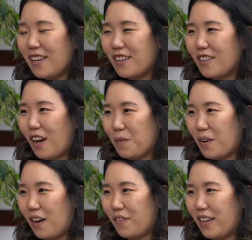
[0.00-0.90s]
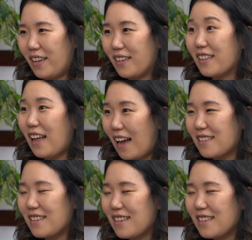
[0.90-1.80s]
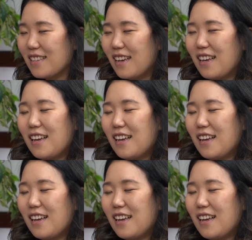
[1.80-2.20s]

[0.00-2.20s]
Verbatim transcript: nonprofit classes.